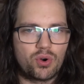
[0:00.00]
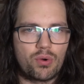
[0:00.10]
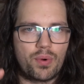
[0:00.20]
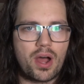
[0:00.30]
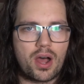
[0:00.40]
a
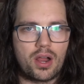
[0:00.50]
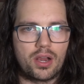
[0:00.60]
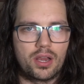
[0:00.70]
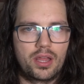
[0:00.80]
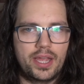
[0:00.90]

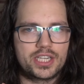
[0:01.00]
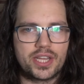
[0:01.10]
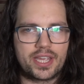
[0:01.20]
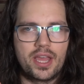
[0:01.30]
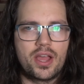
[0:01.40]
while, it's
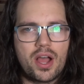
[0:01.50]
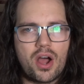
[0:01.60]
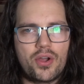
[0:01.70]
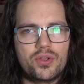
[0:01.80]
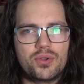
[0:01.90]
like,
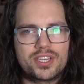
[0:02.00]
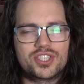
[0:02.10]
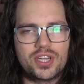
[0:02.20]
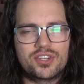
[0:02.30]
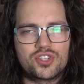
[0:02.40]
are you
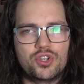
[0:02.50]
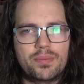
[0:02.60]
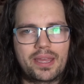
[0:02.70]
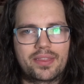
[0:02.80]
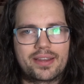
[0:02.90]

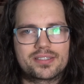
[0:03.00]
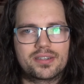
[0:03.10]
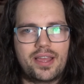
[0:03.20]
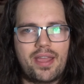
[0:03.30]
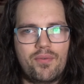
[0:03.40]
assuming that
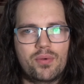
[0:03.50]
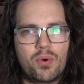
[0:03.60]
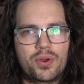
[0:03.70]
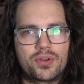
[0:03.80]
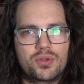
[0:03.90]

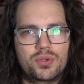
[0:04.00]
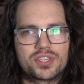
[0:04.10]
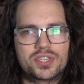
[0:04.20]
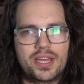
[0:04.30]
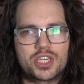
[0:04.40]
everyone who
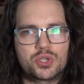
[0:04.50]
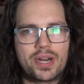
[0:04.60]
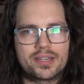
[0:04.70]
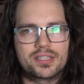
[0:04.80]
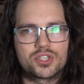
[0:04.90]
is
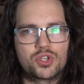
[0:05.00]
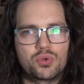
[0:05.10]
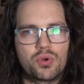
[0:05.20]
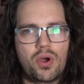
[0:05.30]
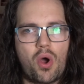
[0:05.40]
attracted
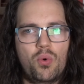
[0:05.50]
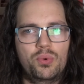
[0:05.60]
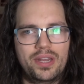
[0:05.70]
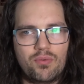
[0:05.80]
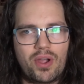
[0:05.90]
to
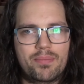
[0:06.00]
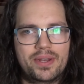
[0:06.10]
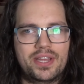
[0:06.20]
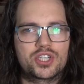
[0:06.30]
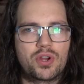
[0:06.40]
only
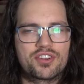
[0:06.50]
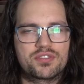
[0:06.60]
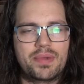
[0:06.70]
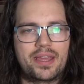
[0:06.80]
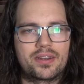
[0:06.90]
women and
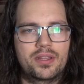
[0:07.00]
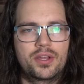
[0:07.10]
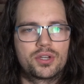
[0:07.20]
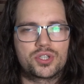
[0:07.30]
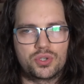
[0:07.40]
trans men,
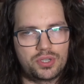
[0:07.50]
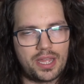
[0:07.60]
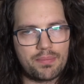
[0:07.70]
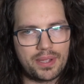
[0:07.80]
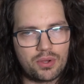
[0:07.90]
should
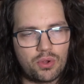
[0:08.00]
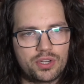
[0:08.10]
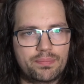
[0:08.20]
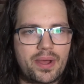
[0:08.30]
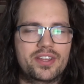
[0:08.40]
they be
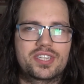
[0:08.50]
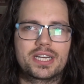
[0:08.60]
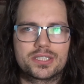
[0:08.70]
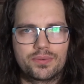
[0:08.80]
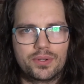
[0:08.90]
called
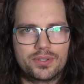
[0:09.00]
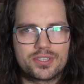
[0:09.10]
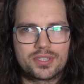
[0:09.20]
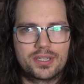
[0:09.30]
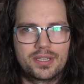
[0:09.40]

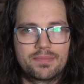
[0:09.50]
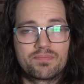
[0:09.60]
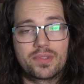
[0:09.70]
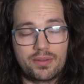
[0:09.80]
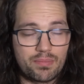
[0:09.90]
bisexuals?
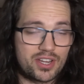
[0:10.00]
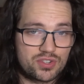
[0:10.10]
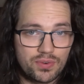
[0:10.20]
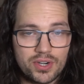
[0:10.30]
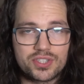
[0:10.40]

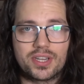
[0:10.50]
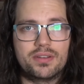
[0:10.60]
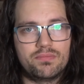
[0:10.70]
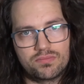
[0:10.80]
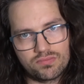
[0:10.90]
Vice
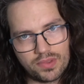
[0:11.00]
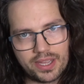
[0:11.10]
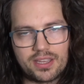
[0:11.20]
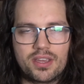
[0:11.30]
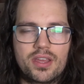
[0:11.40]
versa?
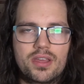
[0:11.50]
Like